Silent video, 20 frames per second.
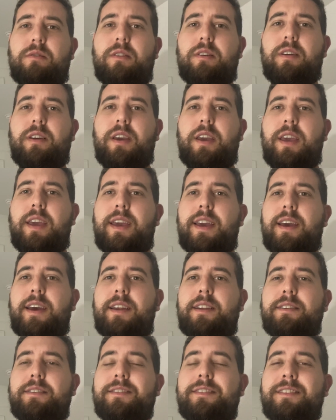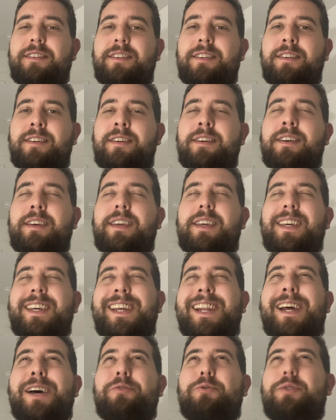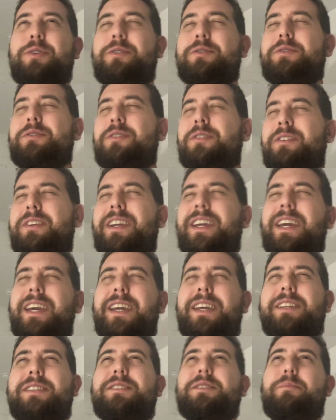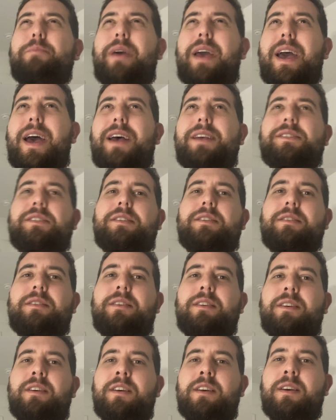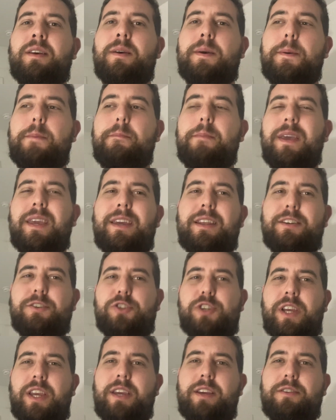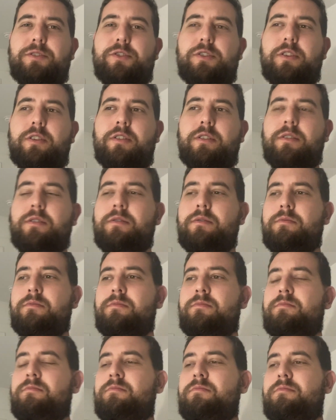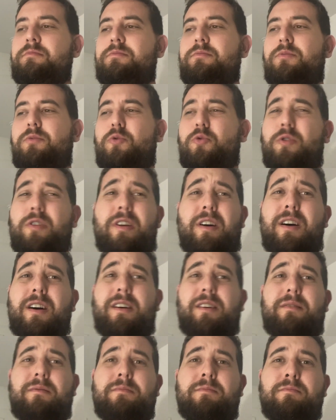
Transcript: And get out there, start kicking some ass, making a change. We're not.